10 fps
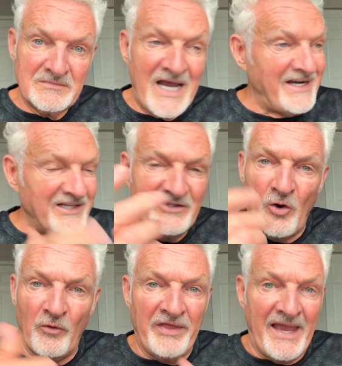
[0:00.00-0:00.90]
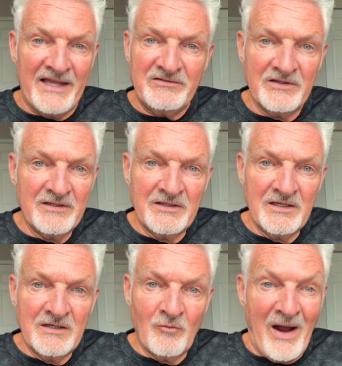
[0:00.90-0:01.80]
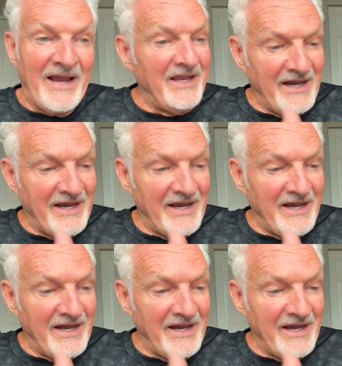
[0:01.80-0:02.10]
I didn't know that. Why?